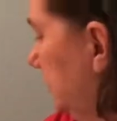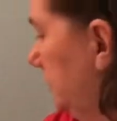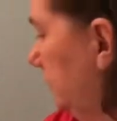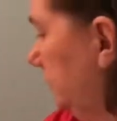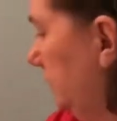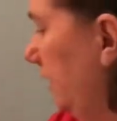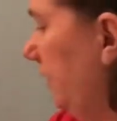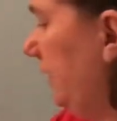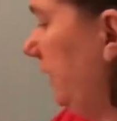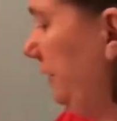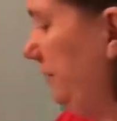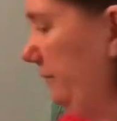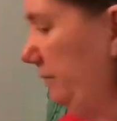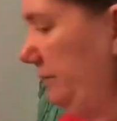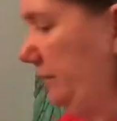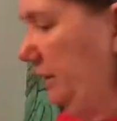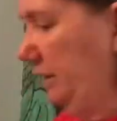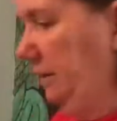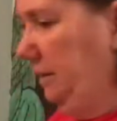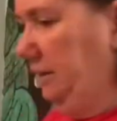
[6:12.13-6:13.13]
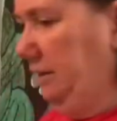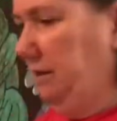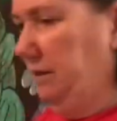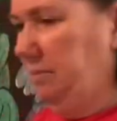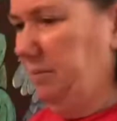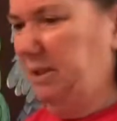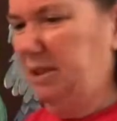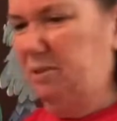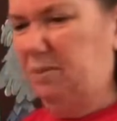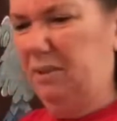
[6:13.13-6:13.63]
All right.
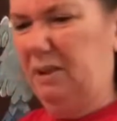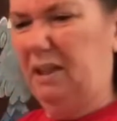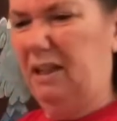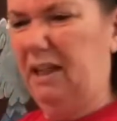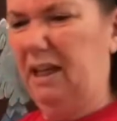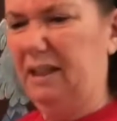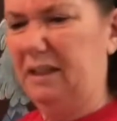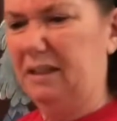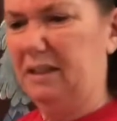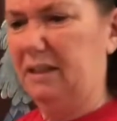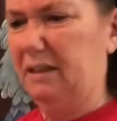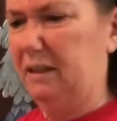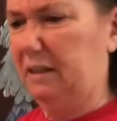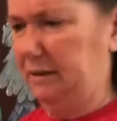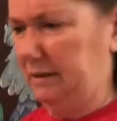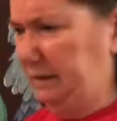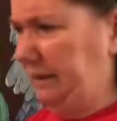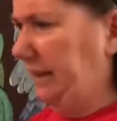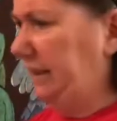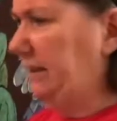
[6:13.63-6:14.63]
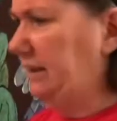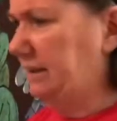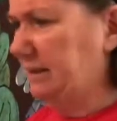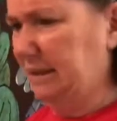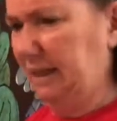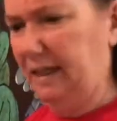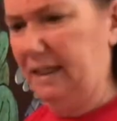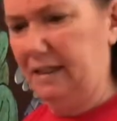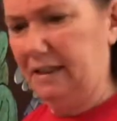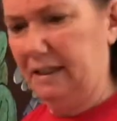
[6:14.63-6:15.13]
But it's really nice. It, it lays
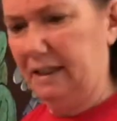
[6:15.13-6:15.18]
nice.